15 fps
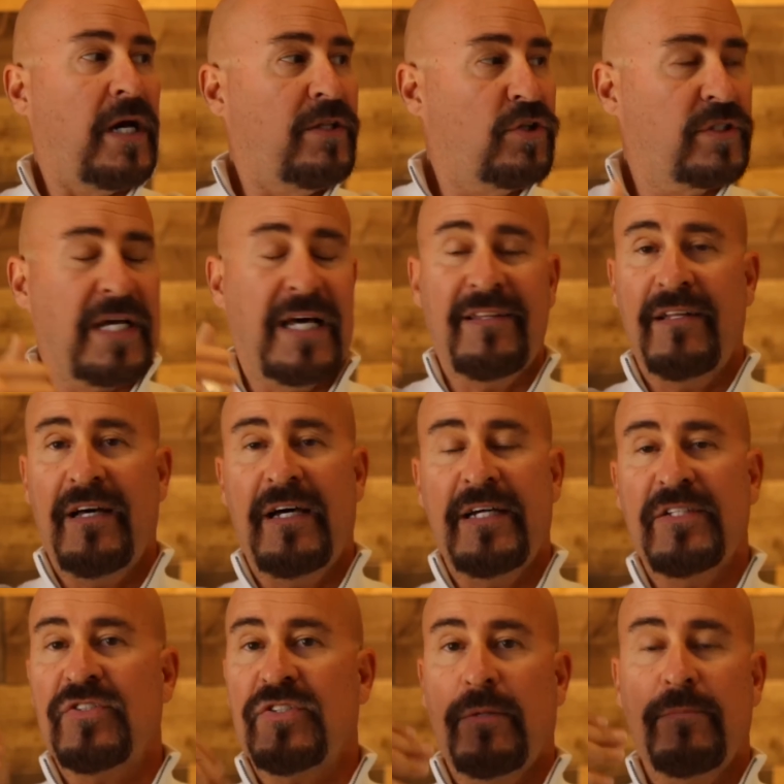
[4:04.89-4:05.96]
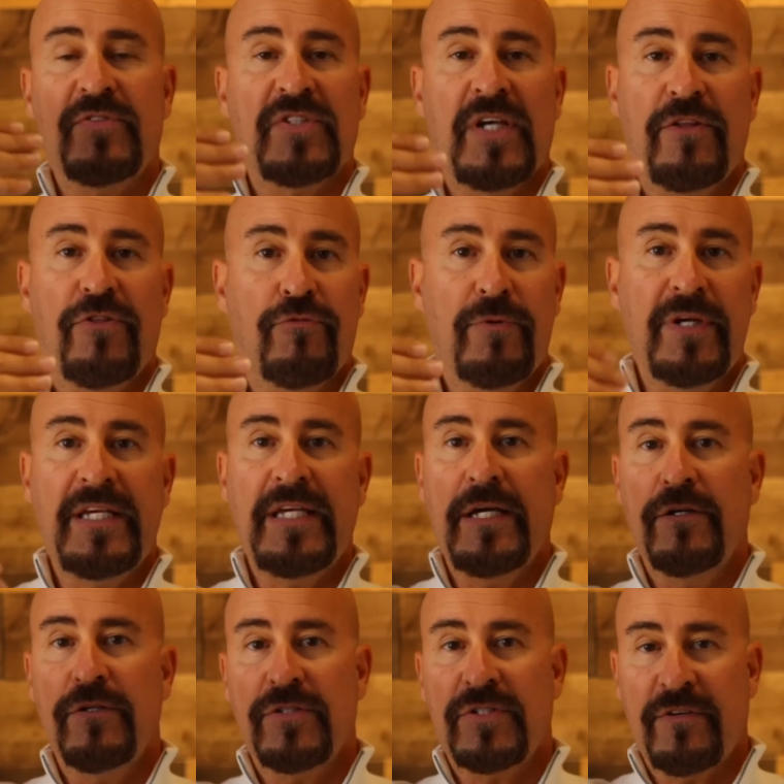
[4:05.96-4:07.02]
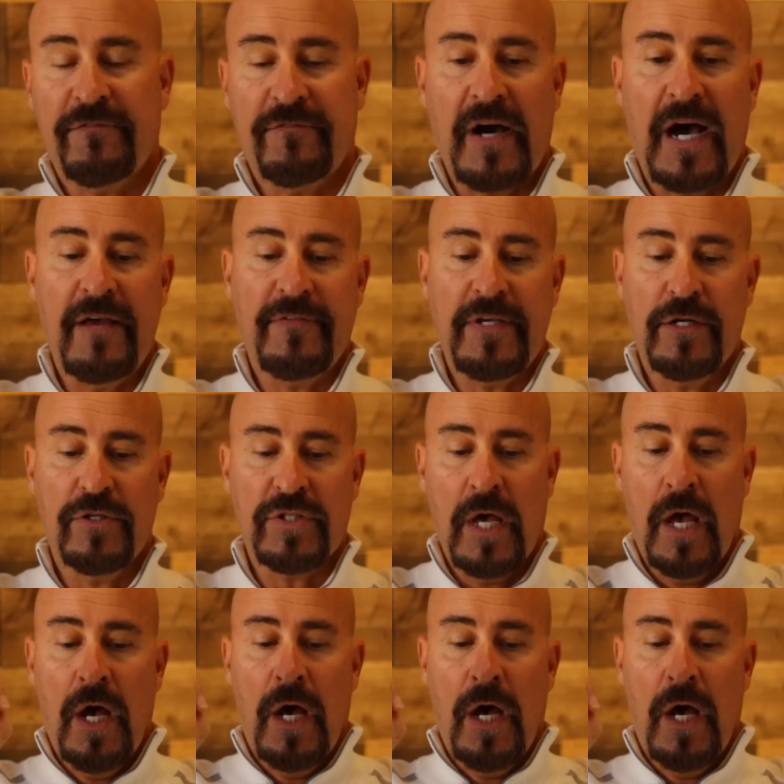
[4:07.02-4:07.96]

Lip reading: I looked online, some say 3 years to 5 years.